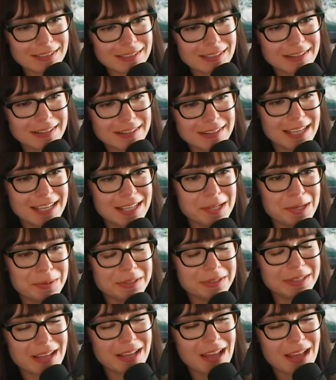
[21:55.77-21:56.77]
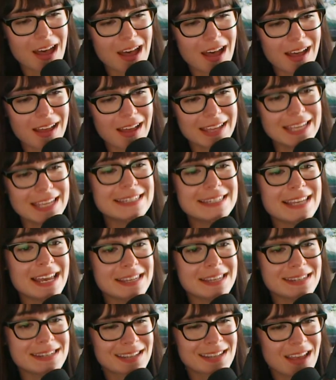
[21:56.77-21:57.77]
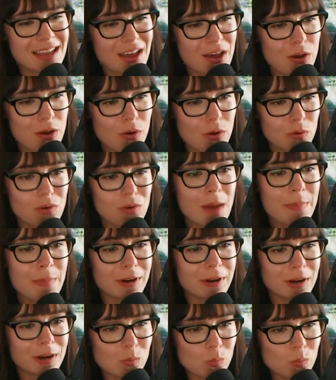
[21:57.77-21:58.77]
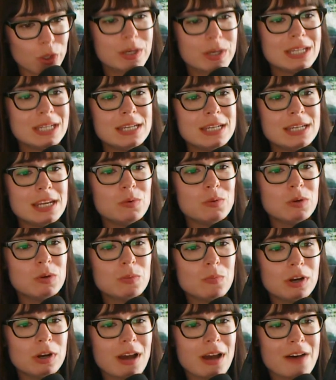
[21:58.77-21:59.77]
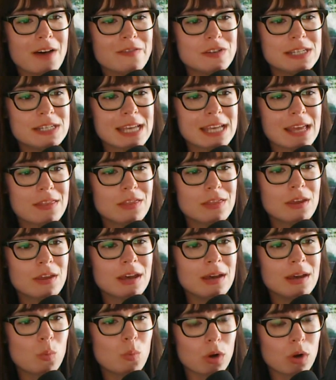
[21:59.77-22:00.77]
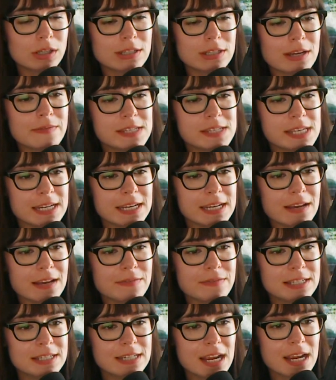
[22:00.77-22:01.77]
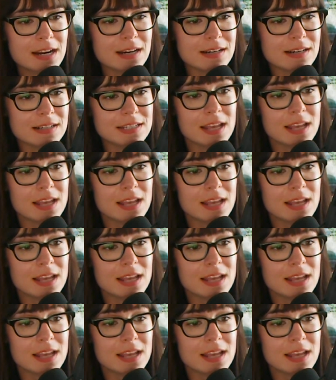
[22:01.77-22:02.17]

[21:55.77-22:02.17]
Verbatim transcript: Thank you. He says, Robert, will you continue with more novels set in the world of City of Stairs?